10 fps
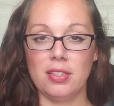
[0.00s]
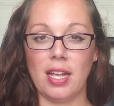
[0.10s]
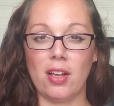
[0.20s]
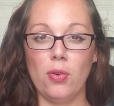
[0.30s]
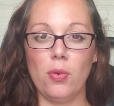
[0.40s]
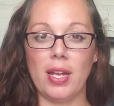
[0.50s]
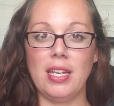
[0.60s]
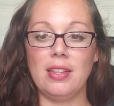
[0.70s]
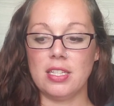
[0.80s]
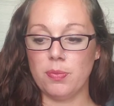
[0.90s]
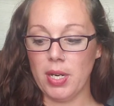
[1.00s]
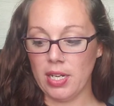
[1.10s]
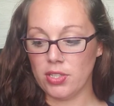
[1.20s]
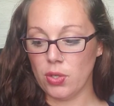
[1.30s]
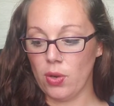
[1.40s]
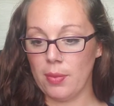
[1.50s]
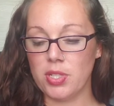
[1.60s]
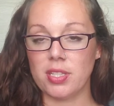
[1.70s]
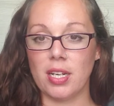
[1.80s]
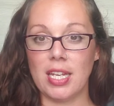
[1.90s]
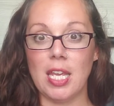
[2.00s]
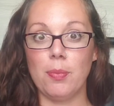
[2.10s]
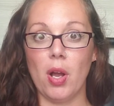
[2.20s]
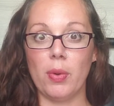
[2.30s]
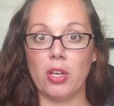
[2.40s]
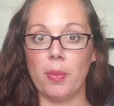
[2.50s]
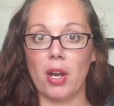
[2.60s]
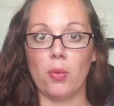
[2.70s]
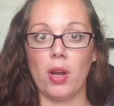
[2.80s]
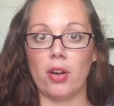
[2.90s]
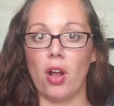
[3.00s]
Like, oh, I need this money, so I'm just going to keep going no matter what.